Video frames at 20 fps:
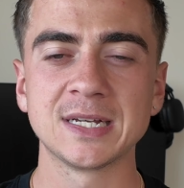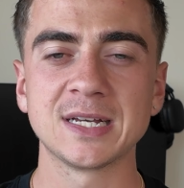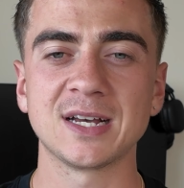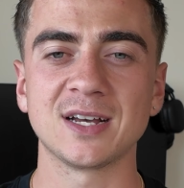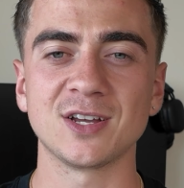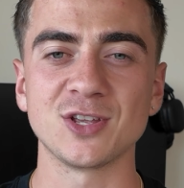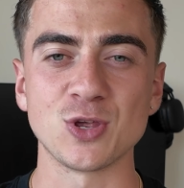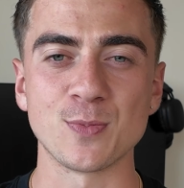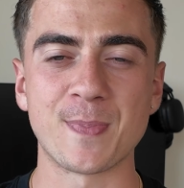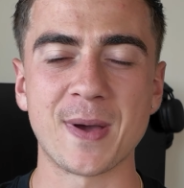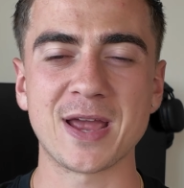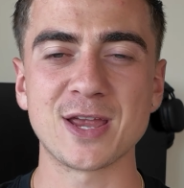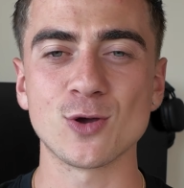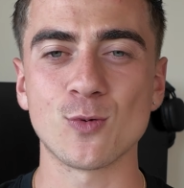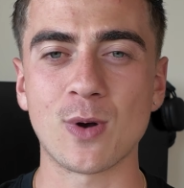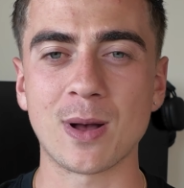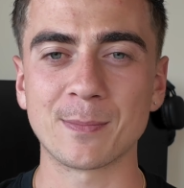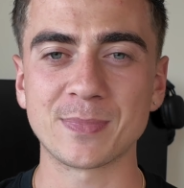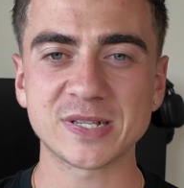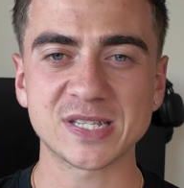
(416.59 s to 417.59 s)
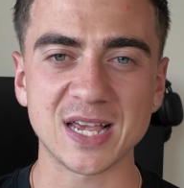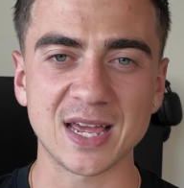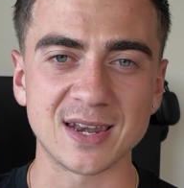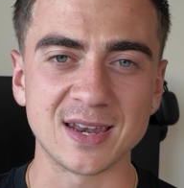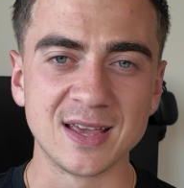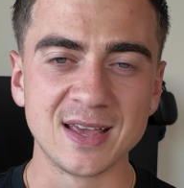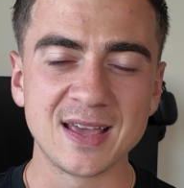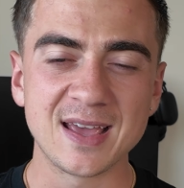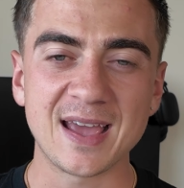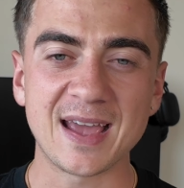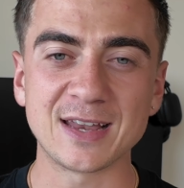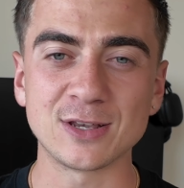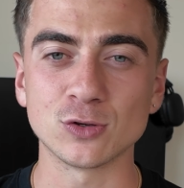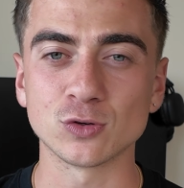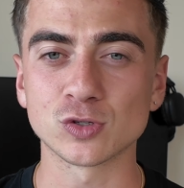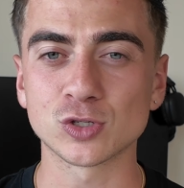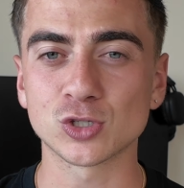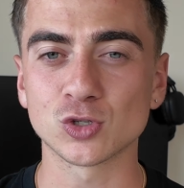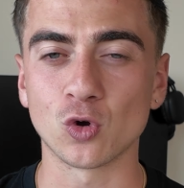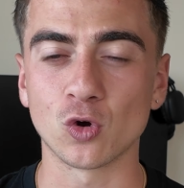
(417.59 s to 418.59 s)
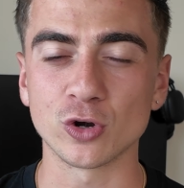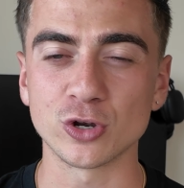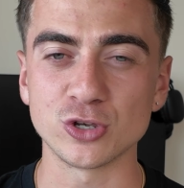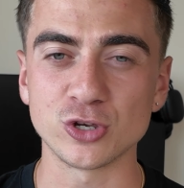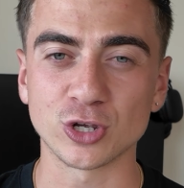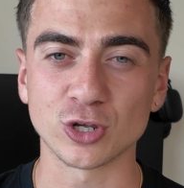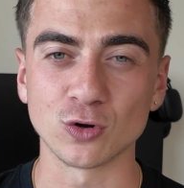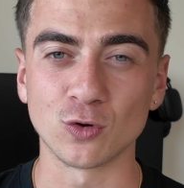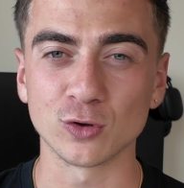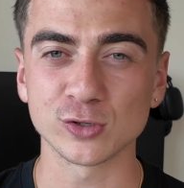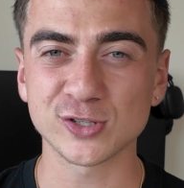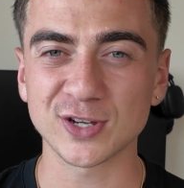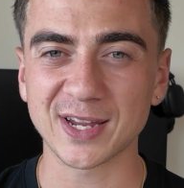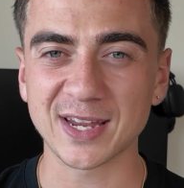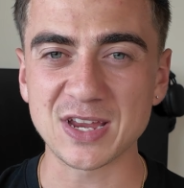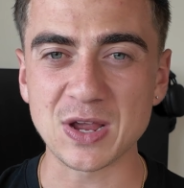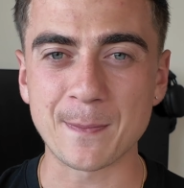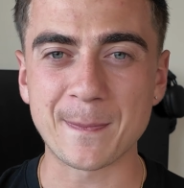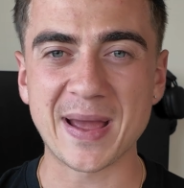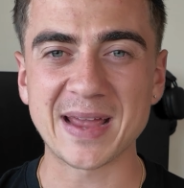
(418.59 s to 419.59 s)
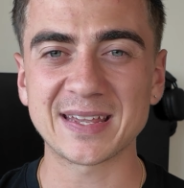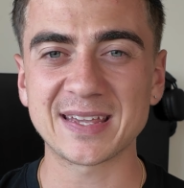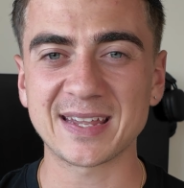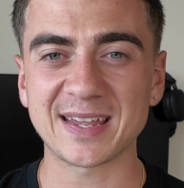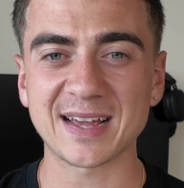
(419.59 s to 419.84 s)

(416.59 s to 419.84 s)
You pay your 1% and you're sorted. You can also get your bank